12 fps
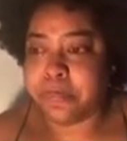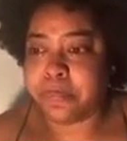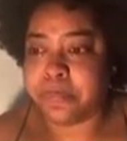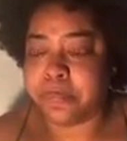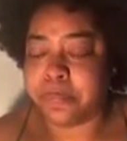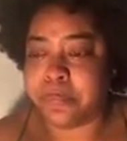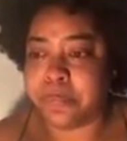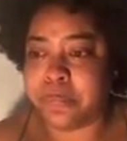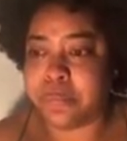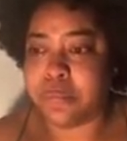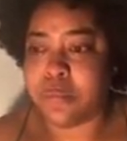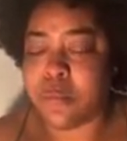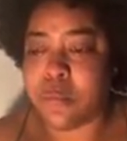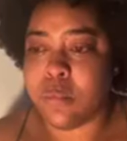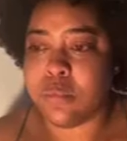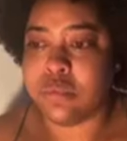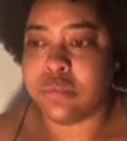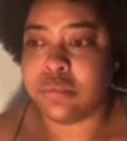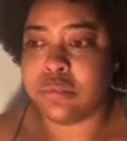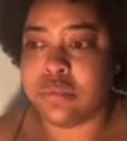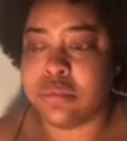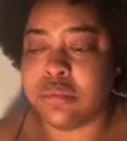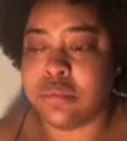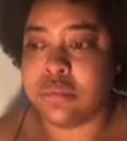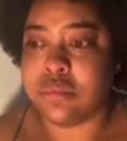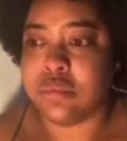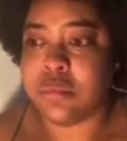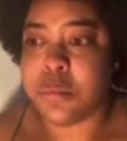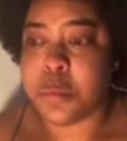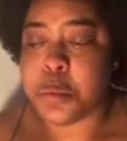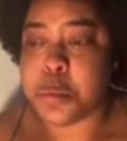Nothing is said.